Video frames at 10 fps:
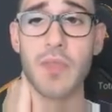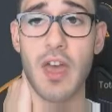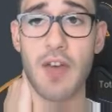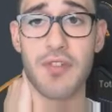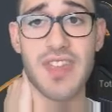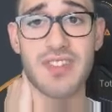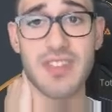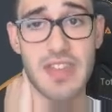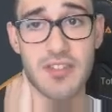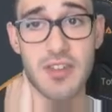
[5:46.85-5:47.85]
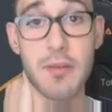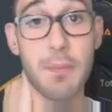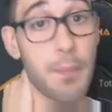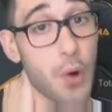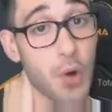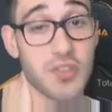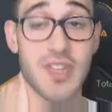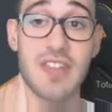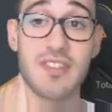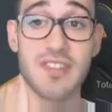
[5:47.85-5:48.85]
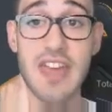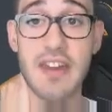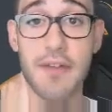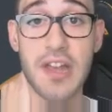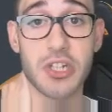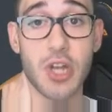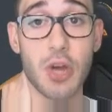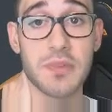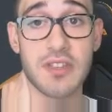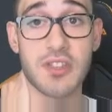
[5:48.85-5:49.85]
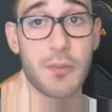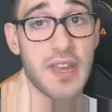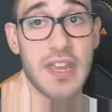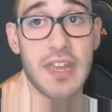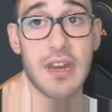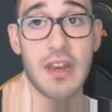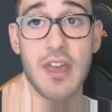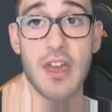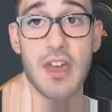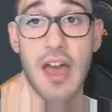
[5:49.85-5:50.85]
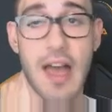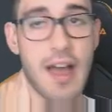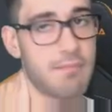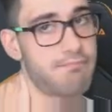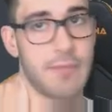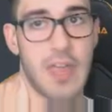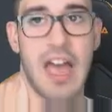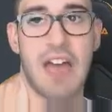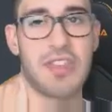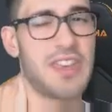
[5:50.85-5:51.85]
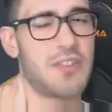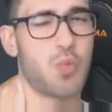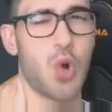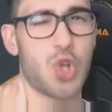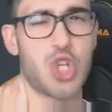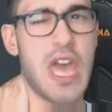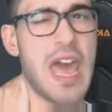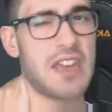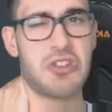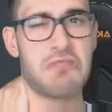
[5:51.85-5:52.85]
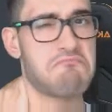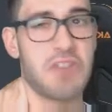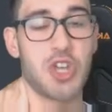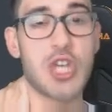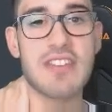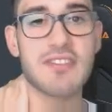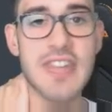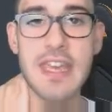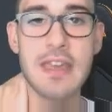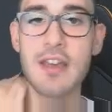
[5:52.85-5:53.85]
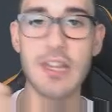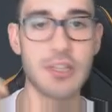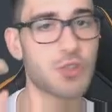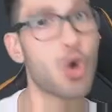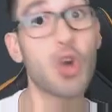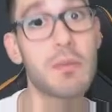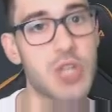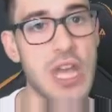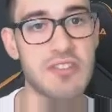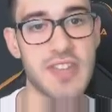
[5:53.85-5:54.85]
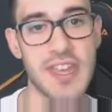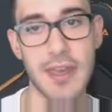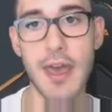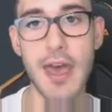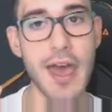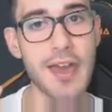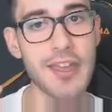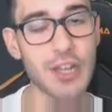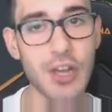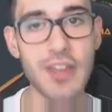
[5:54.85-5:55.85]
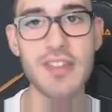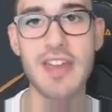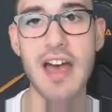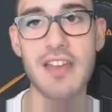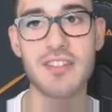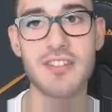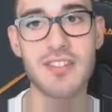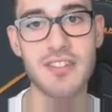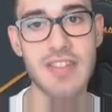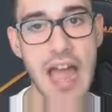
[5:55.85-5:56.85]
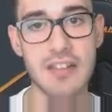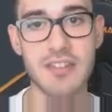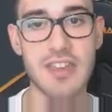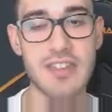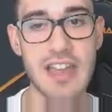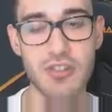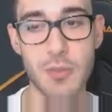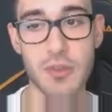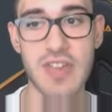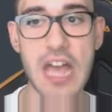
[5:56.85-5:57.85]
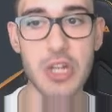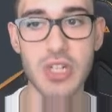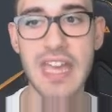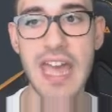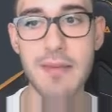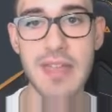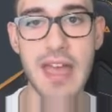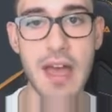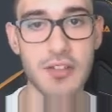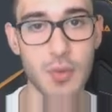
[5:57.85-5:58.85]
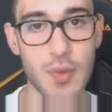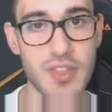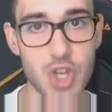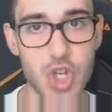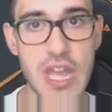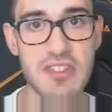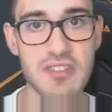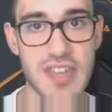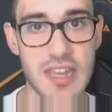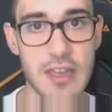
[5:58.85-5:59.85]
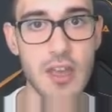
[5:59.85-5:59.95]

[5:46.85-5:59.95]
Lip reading: for this season. But instead, I've actually opted to bring in, I think it's Wojciech Szczesny. Let's just call him Szczesny. You look at this guy's stats, his attributes. It actually came down to either Szczesny,